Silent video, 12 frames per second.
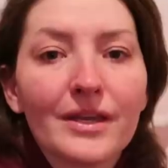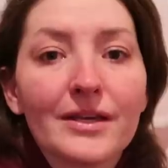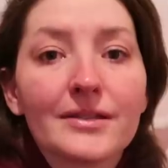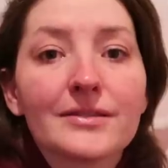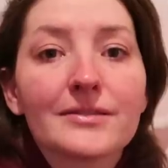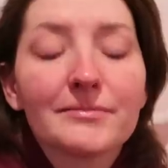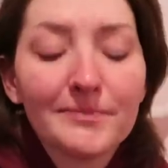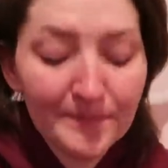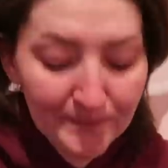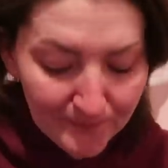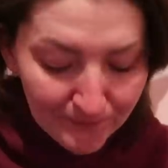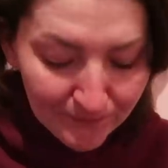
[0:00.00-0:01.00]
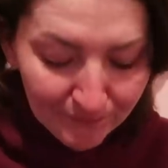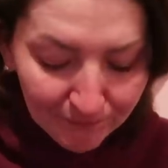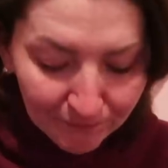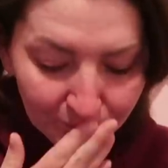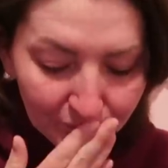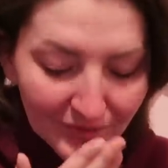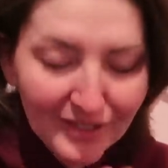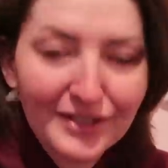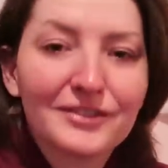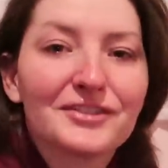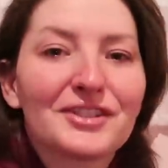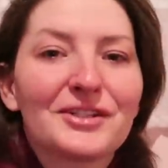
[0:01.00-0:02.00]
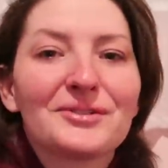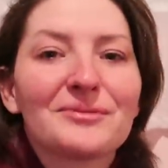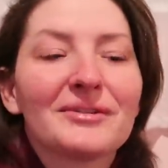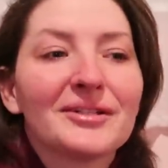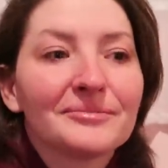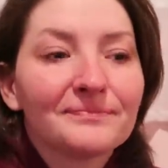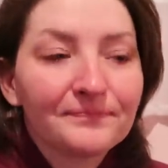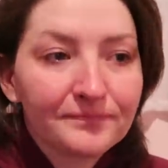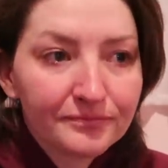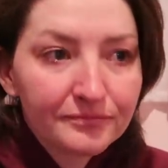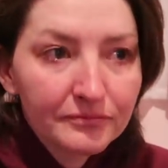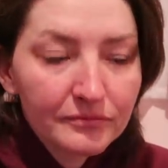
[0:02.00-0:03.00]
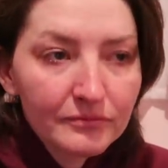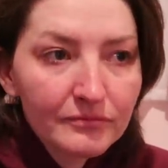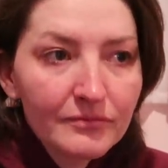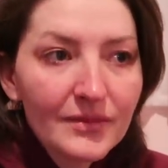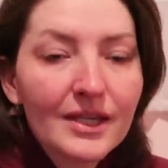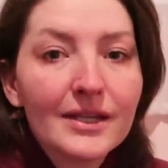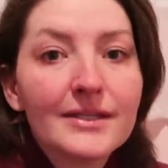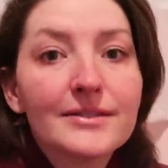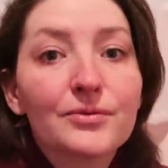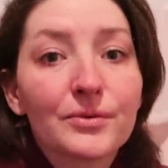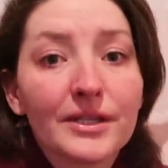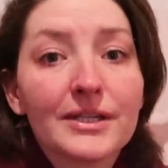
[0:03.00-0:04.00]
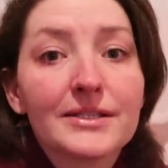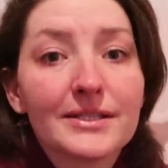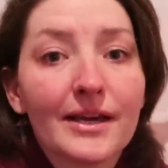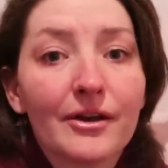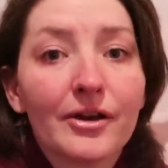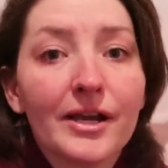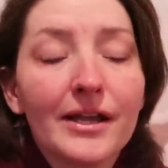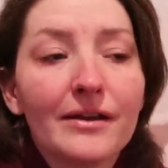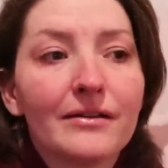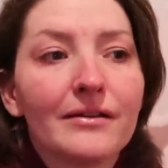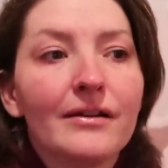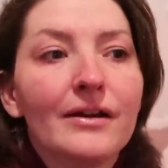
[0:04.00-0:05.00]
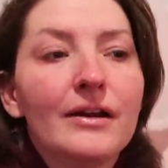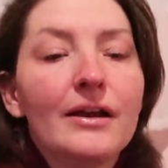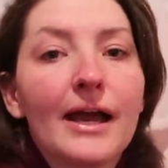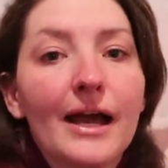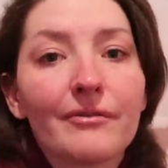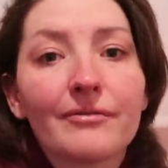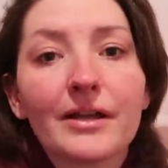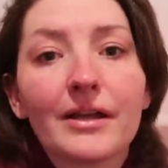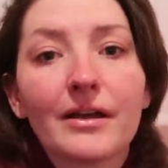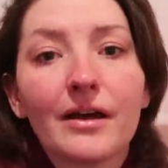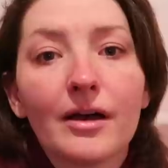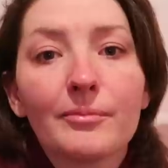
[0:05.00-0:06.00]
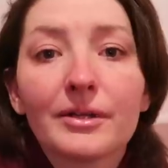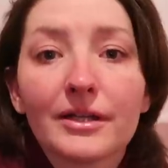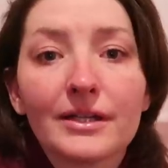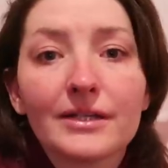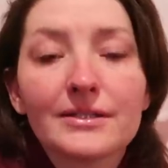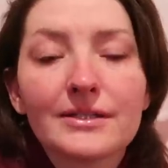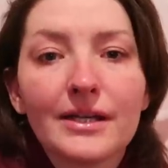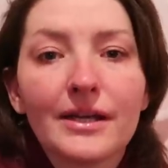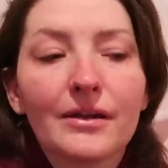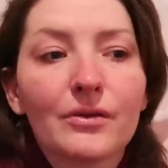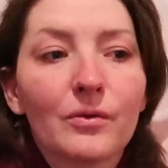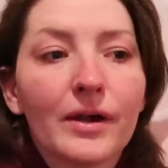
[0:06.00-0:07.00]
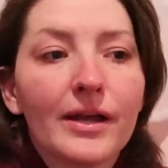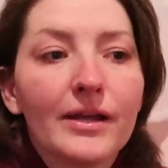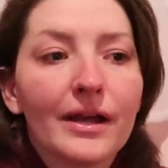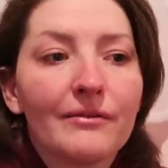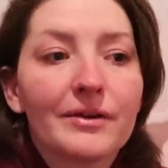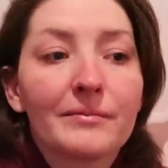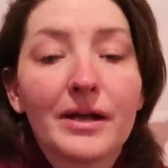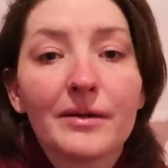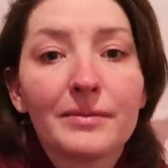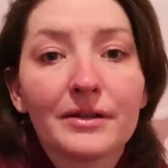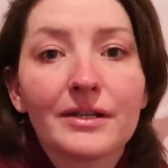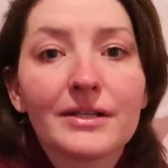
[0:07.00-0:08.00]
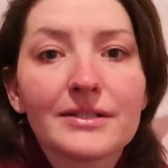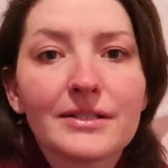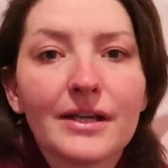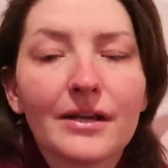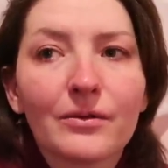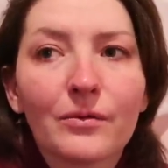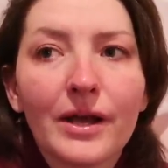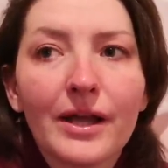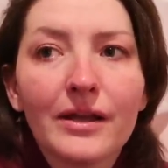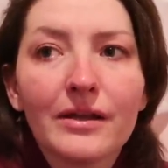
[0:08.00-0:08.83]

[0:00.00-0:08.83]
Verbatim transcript: It's excuse me. It's really scary having abilities taken away, having my abilities taken away